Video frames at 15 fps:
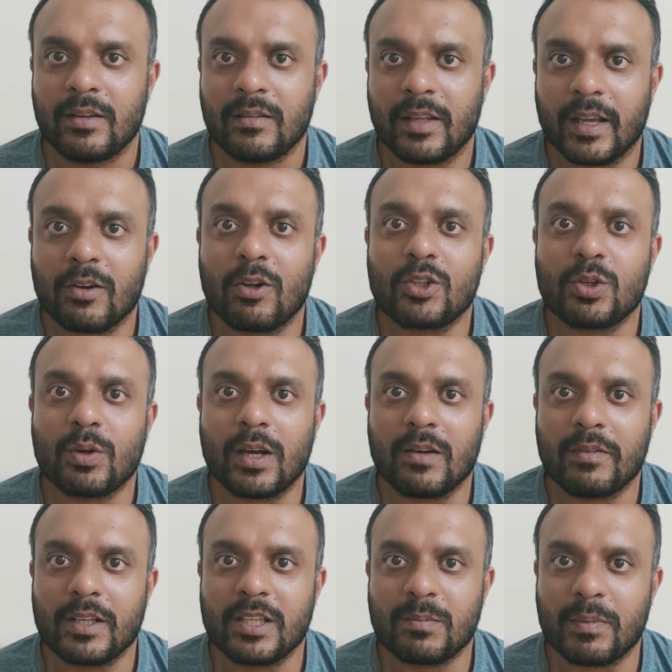They can also
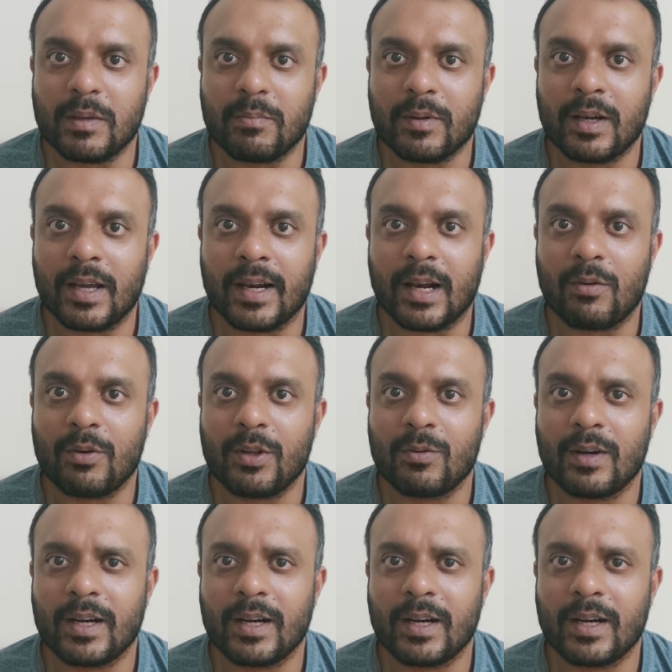convince people around you,